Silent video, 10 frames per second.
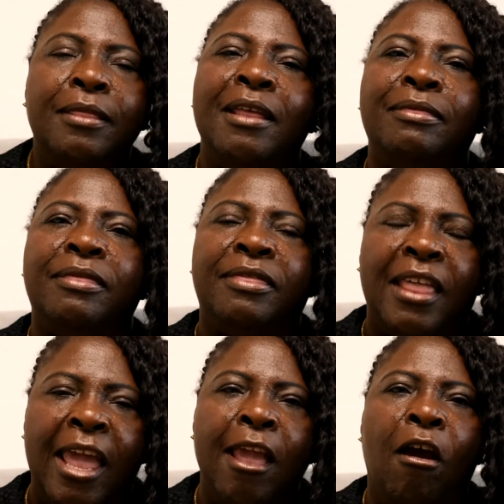that
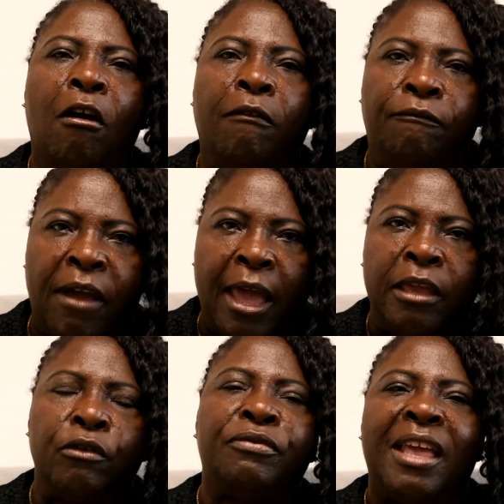they are
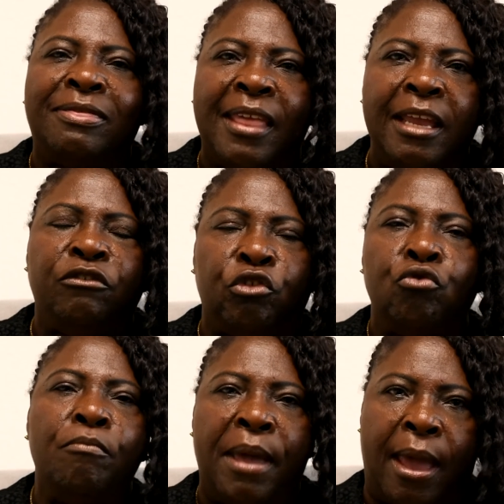valued, that they
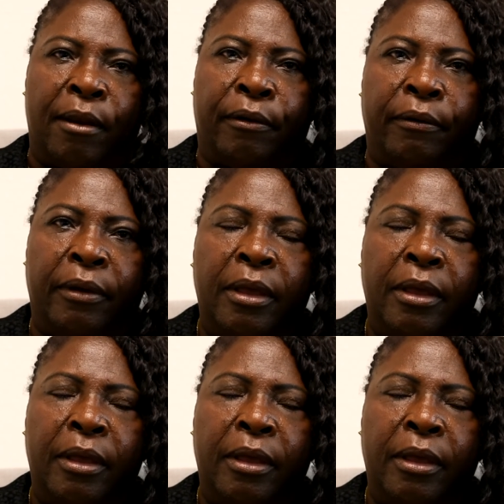do matter